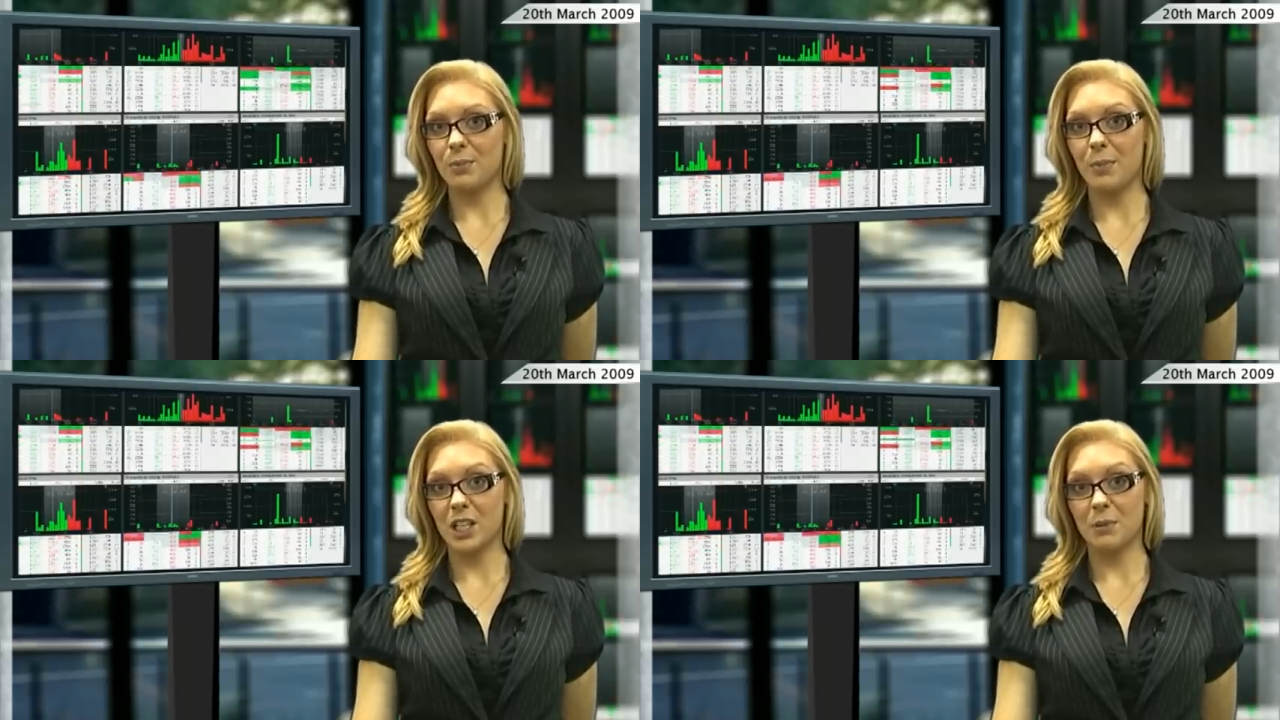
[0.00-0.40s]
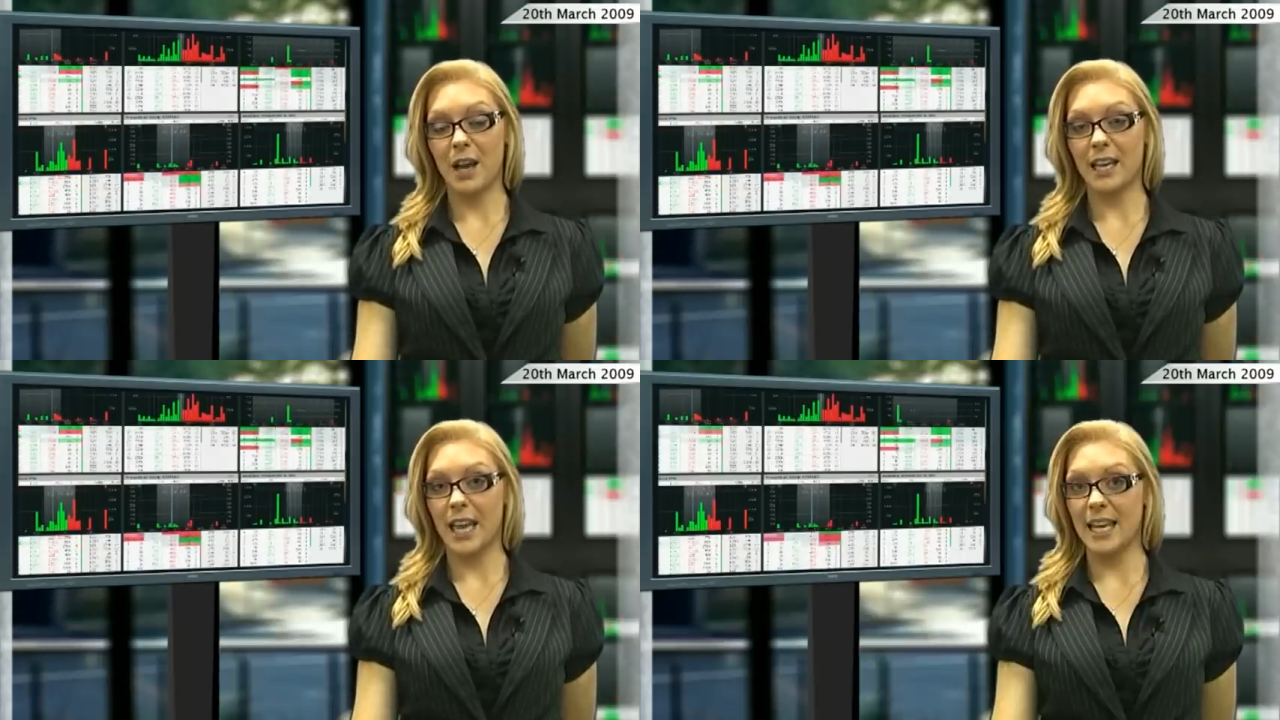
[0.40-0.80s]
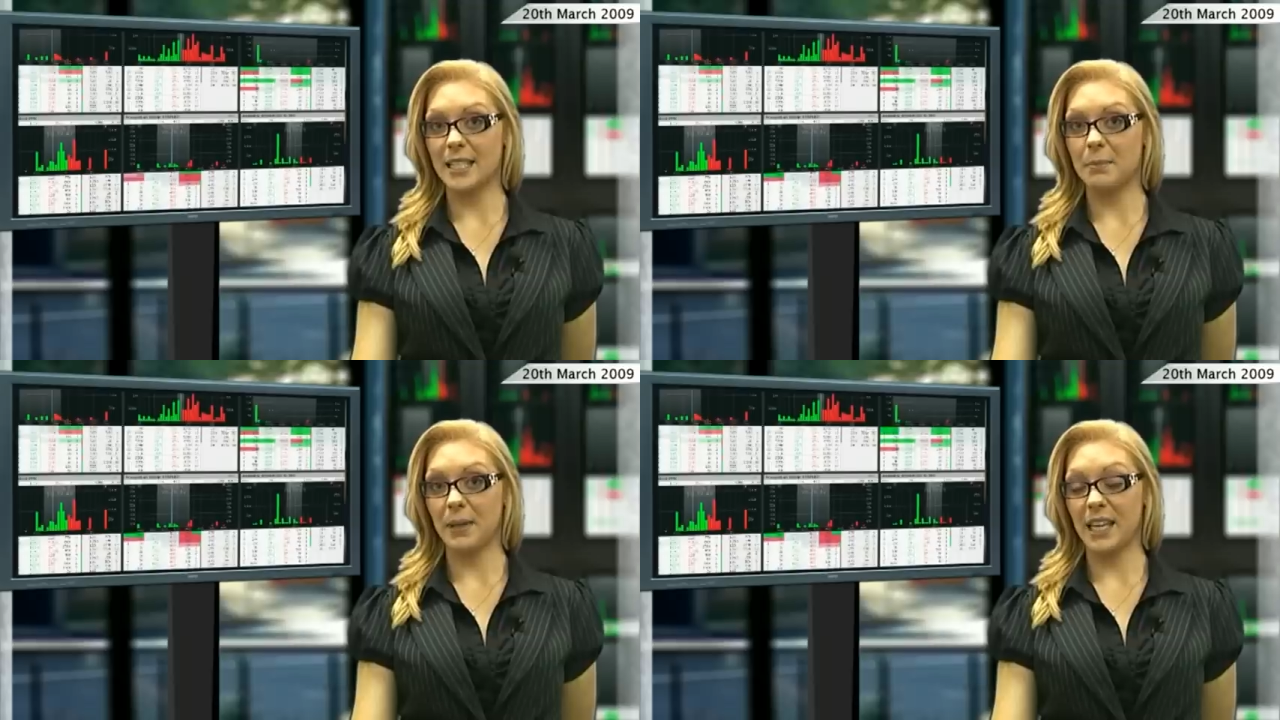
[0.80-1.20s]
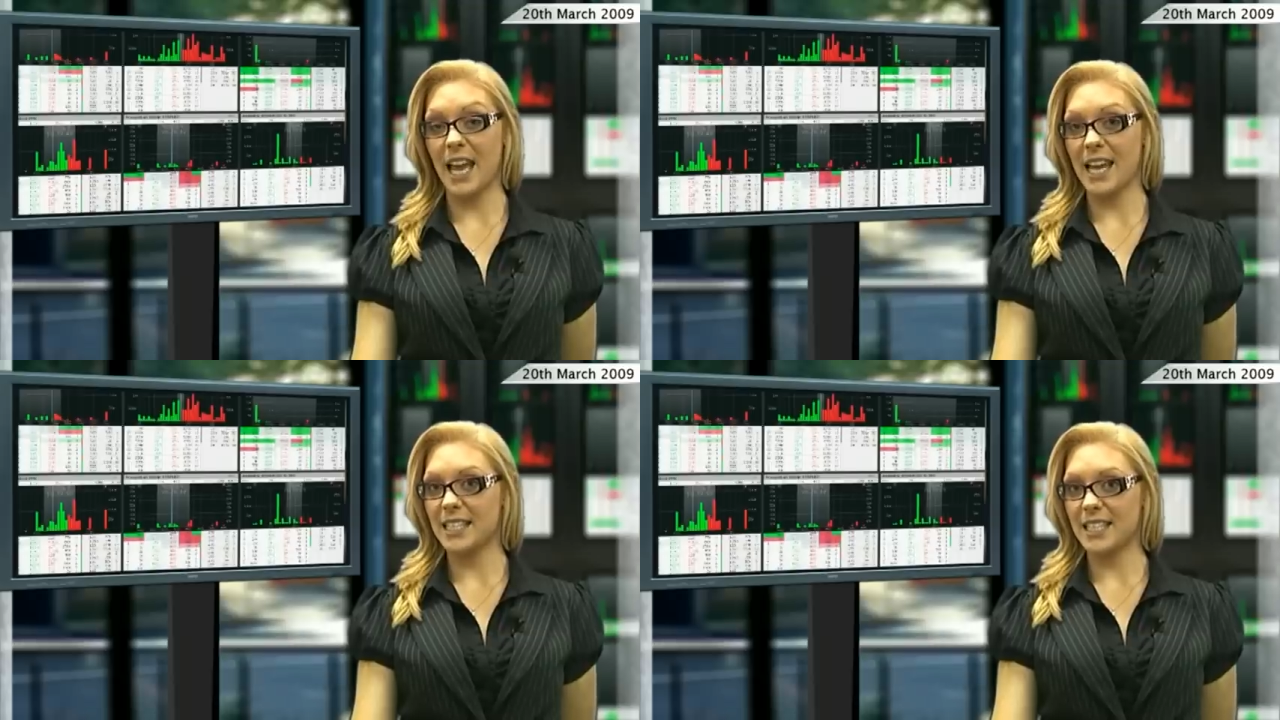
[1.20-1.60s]
The benchmark S&P
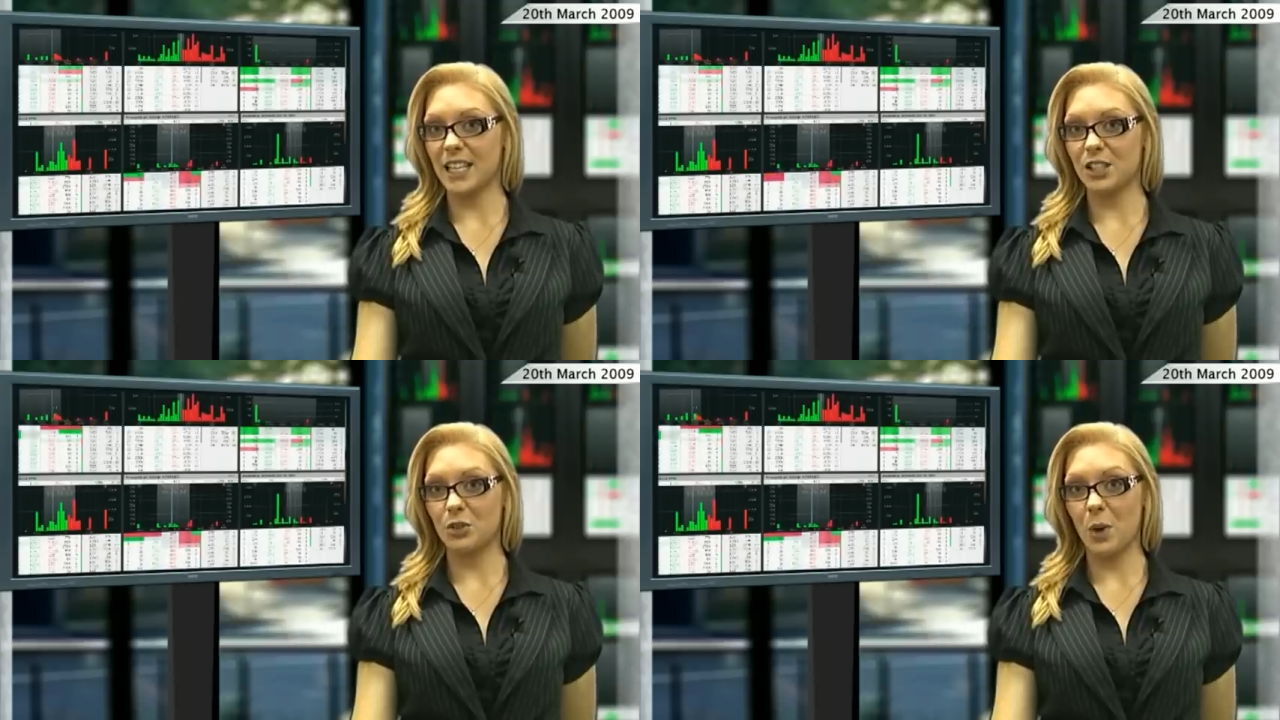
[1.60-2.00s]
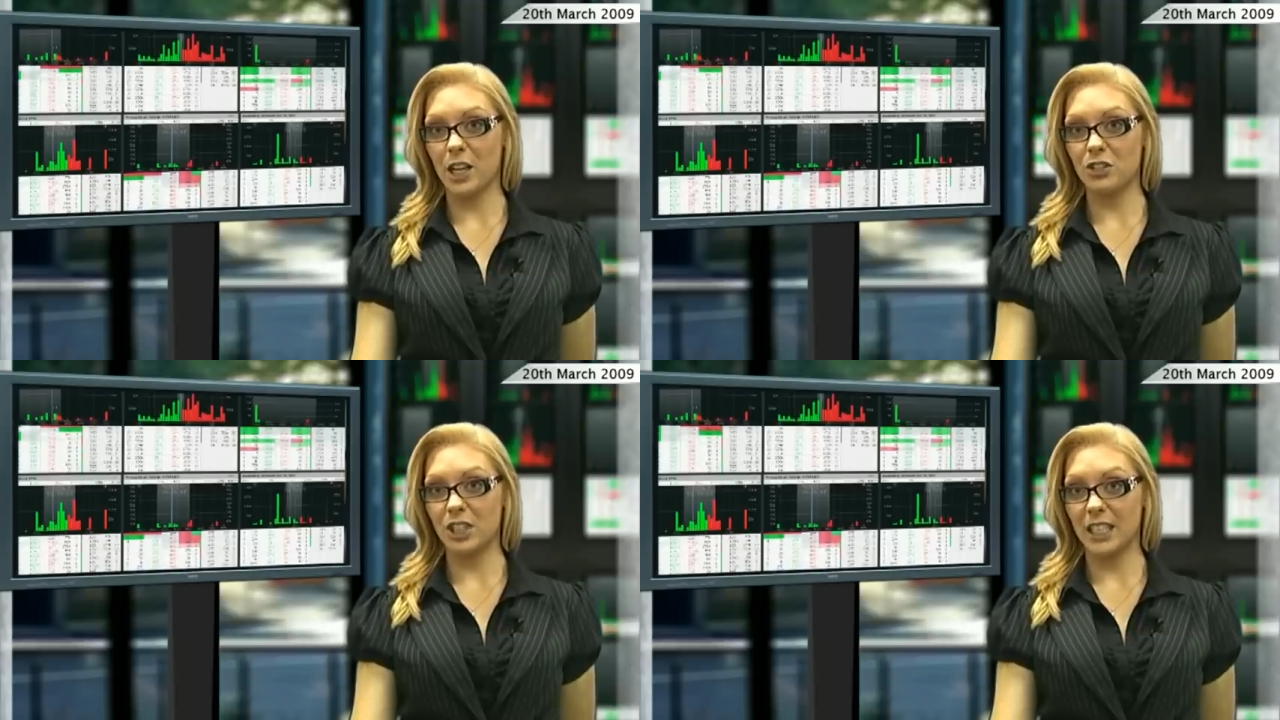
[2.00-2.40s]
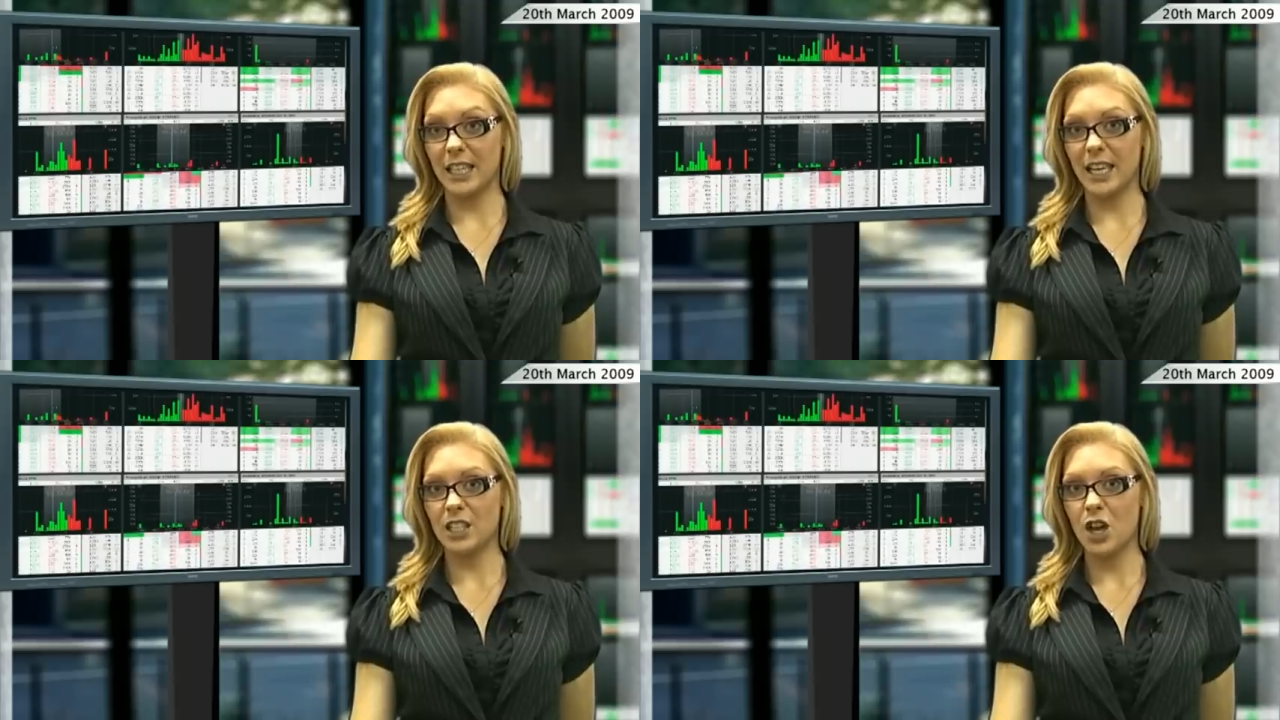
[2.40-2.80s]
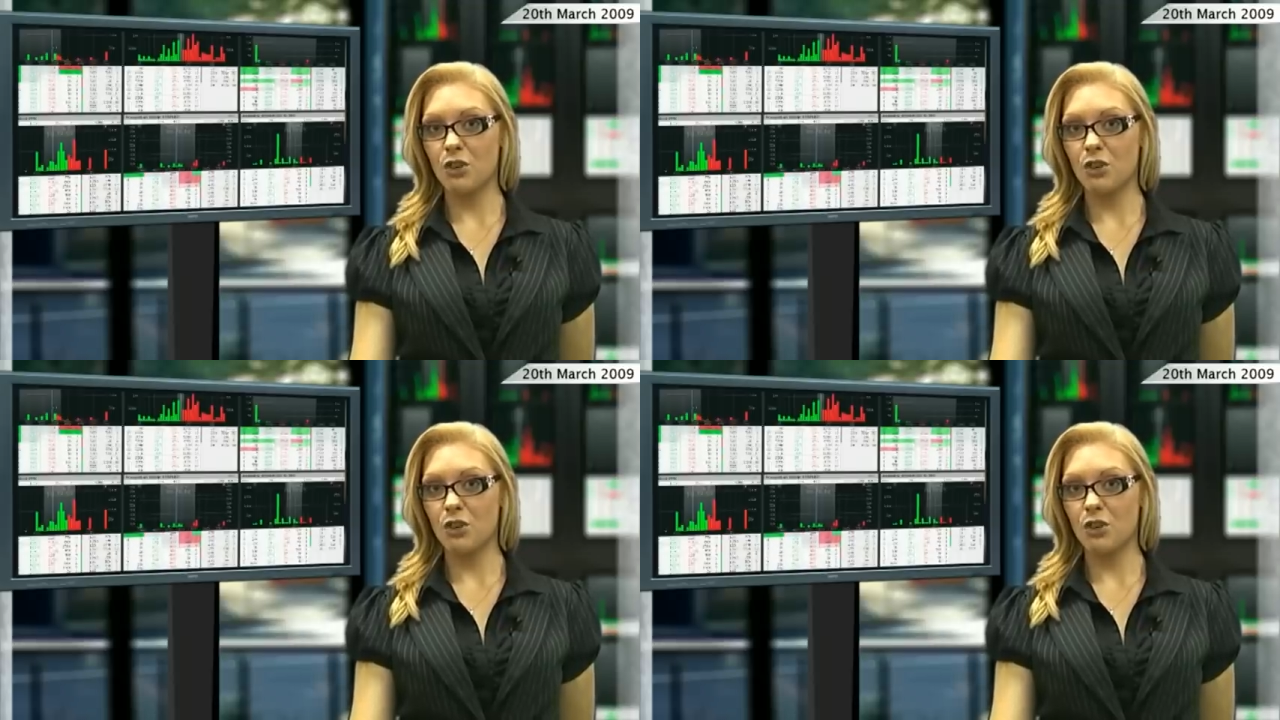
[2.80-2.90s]
ASX 200 index